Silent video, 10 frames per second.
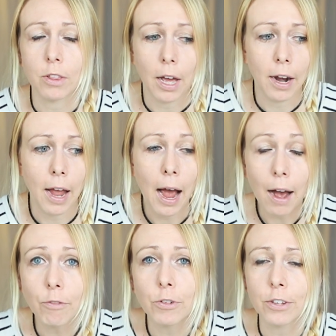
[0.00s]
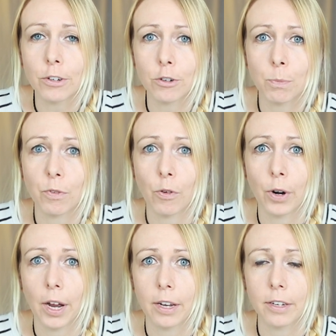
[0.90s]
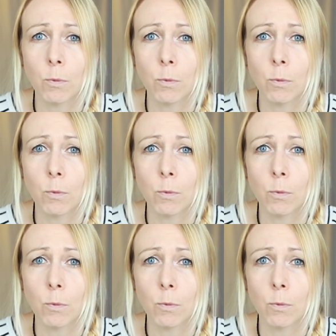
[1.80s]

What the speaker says: that I have researched beforehand.